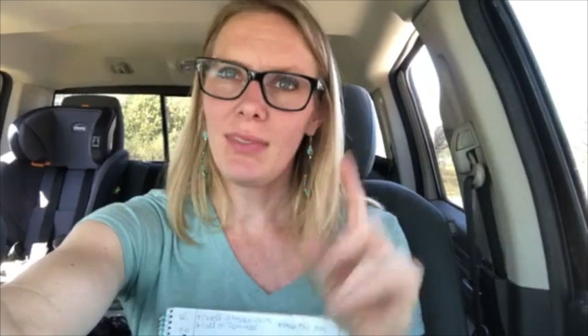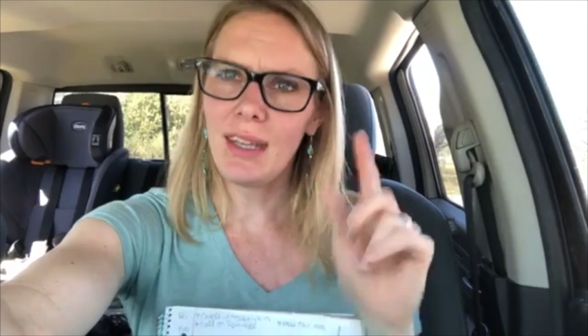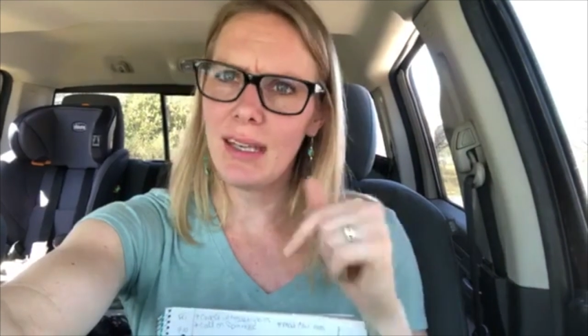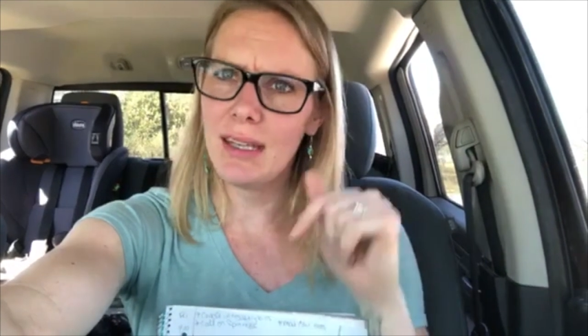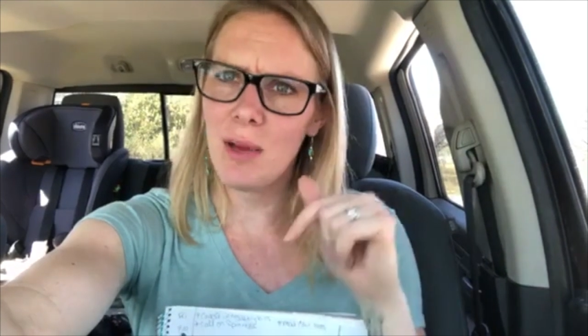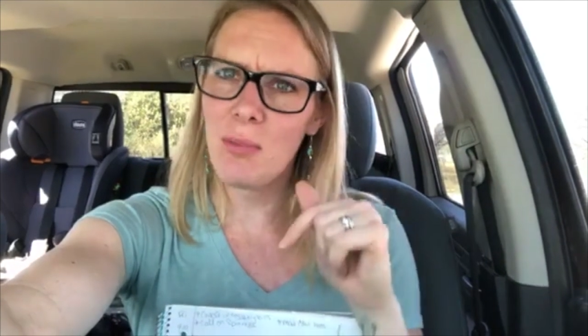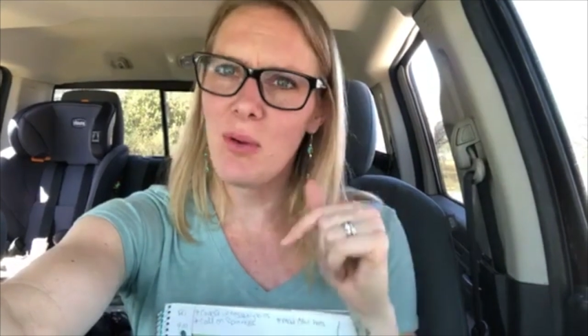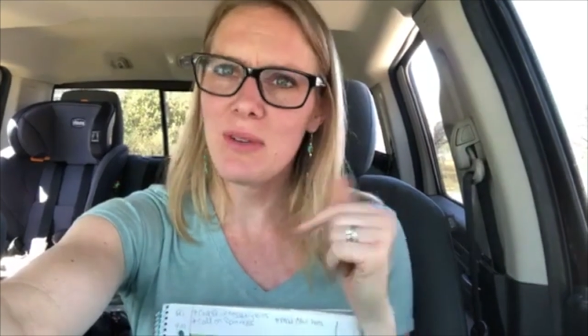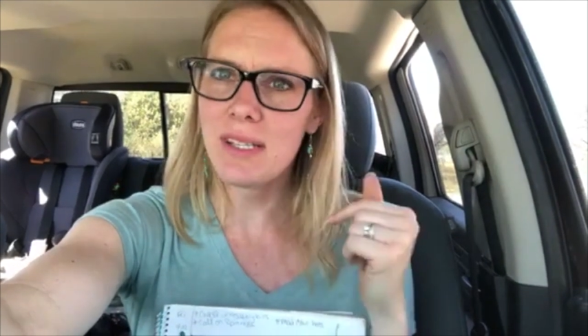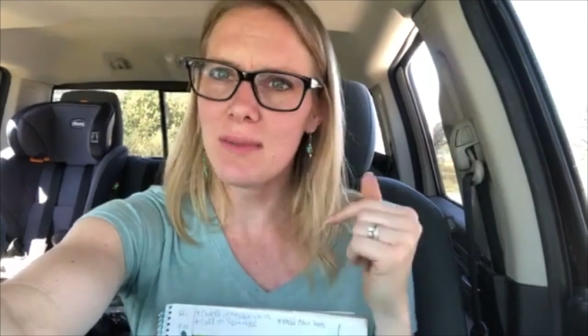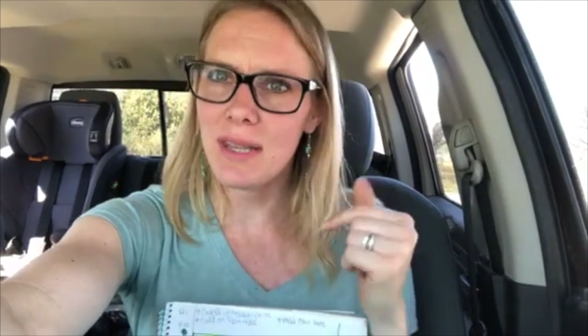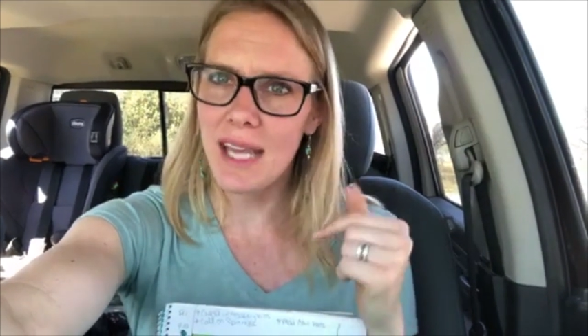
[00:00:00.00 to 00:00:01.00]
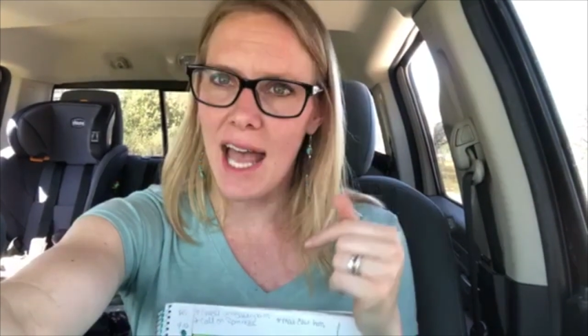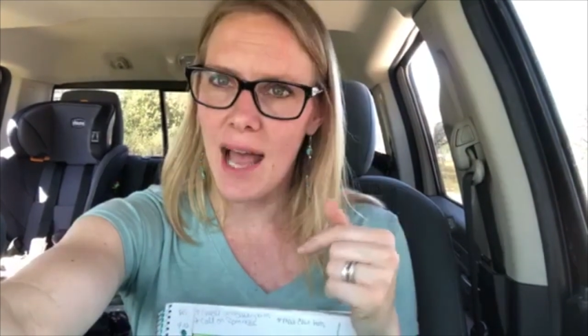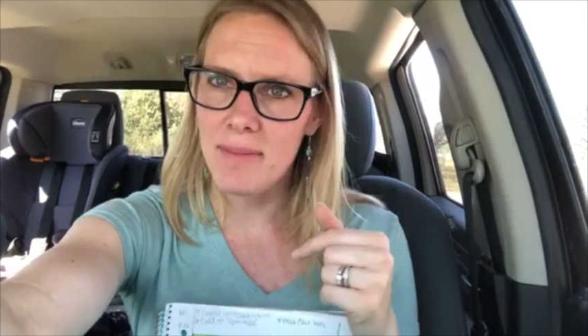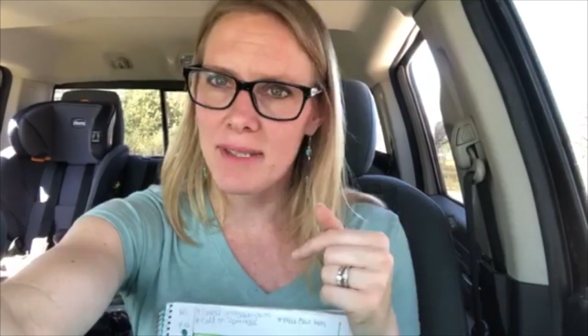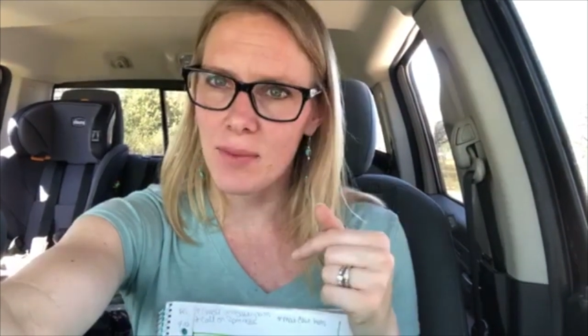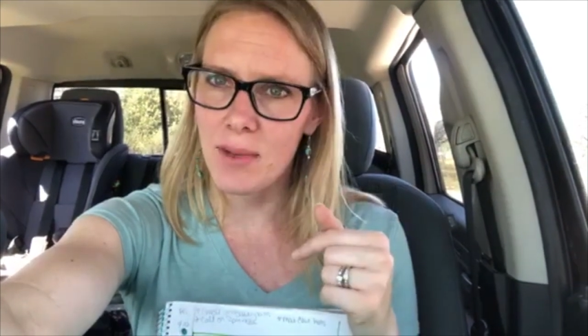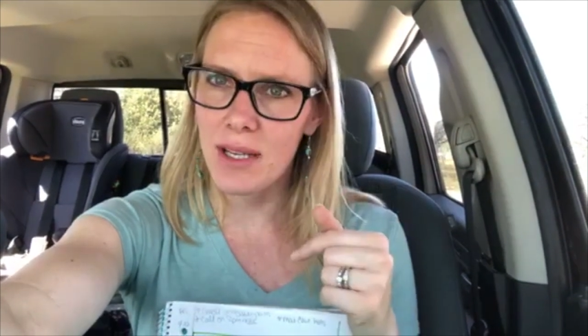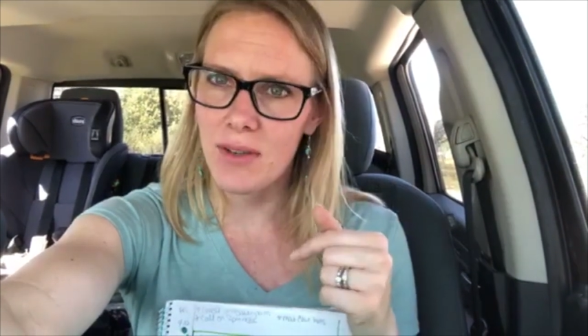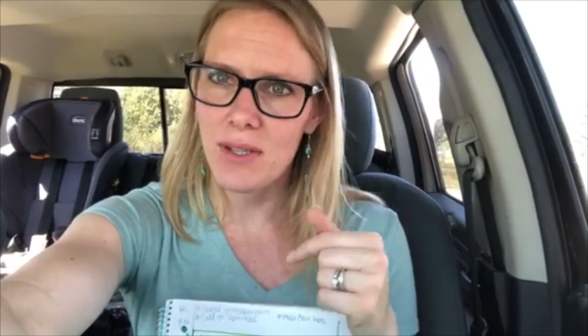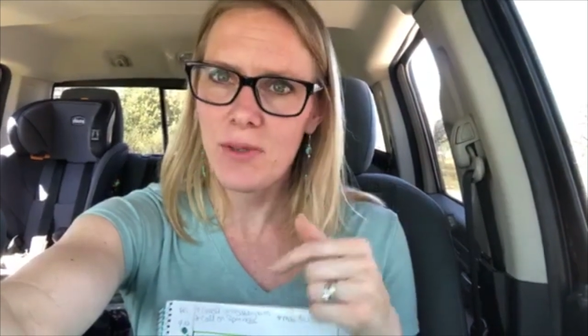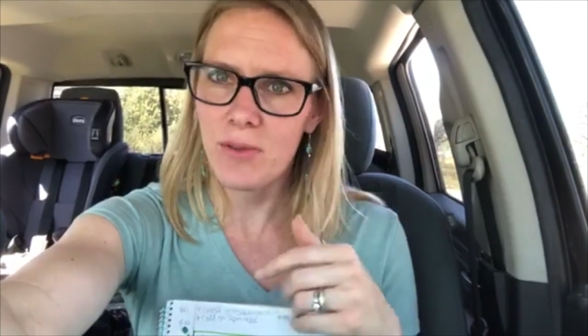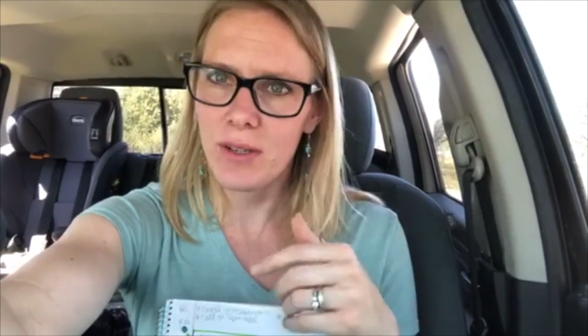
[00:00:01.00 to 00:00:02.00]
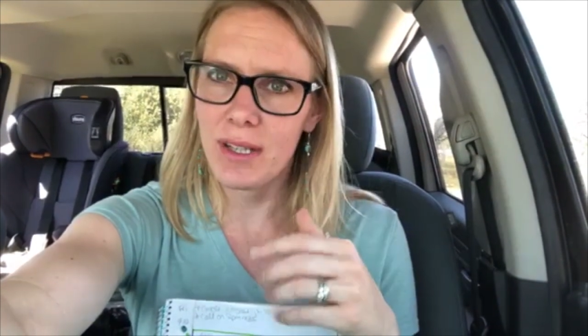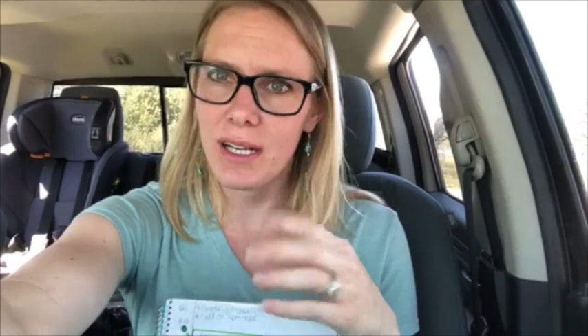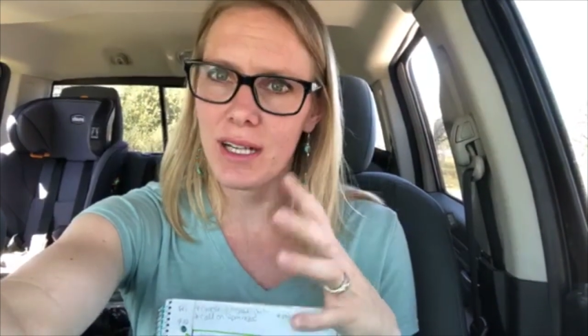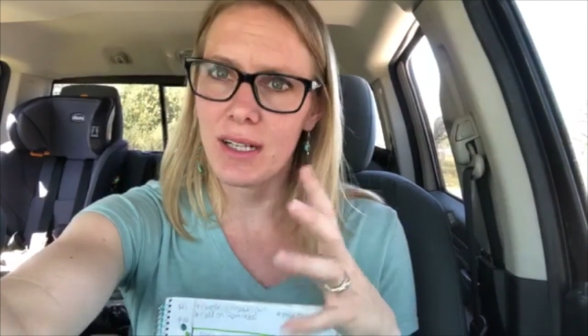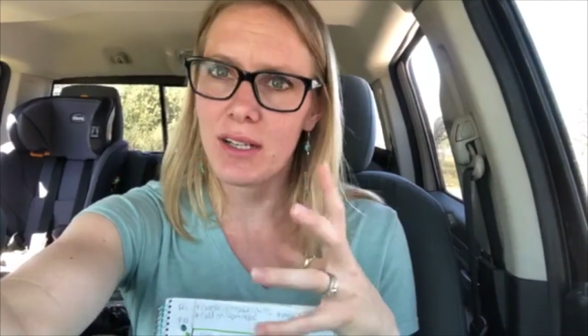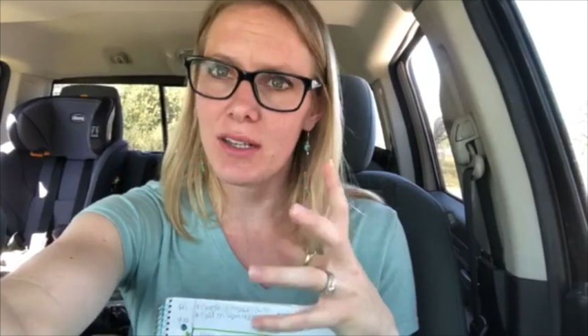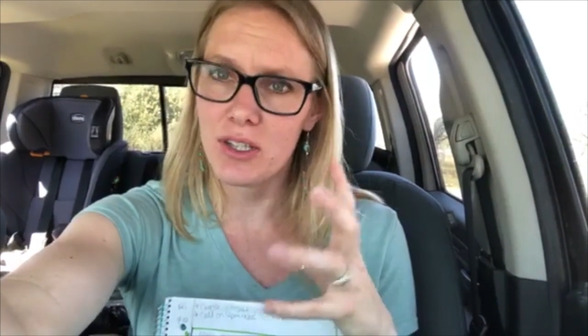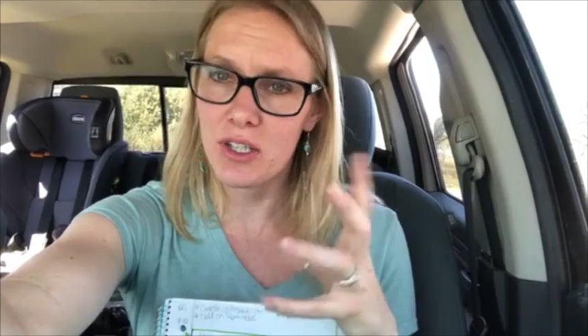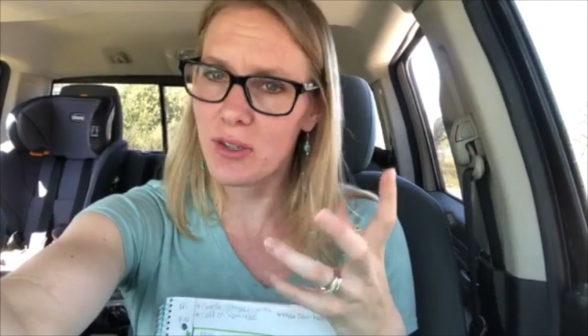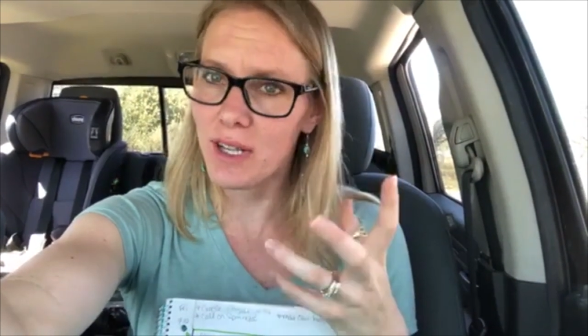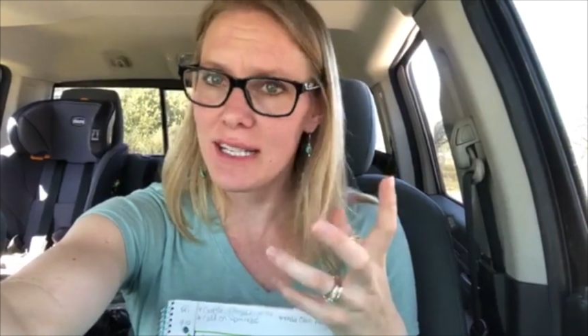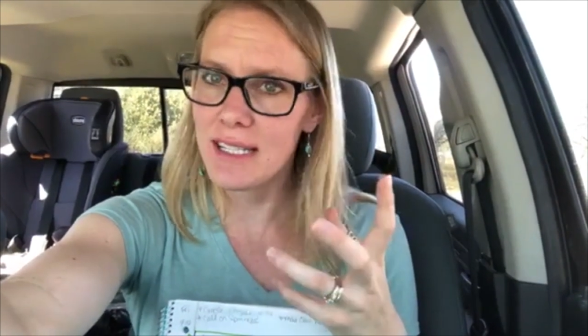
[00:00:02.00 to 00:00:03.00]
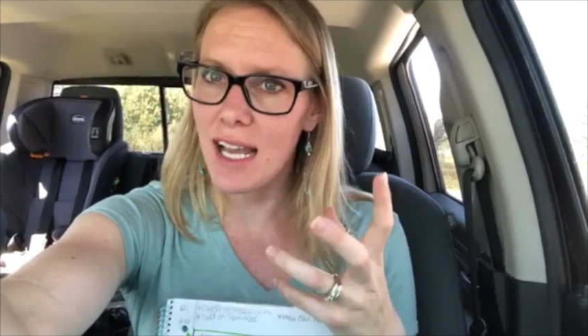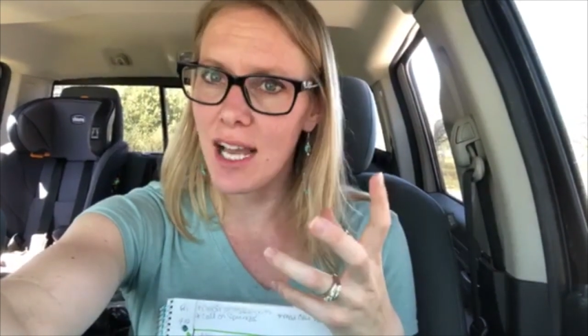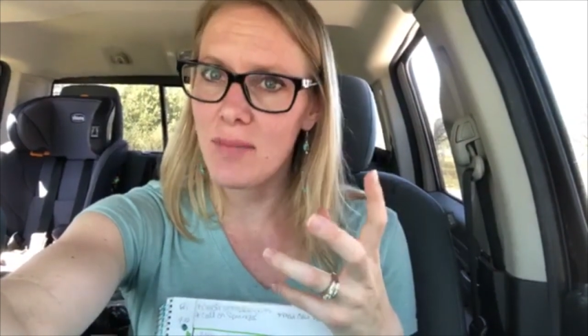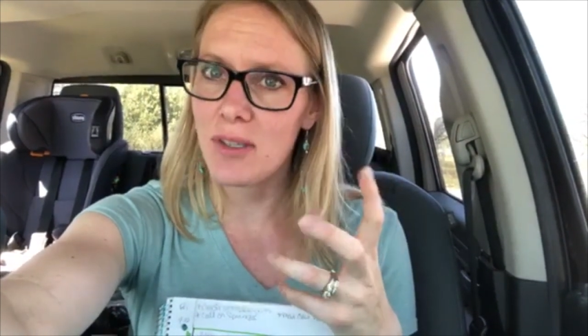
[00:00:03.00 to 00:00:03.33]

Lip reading: And I'll post some of the apps that we use for their screen time.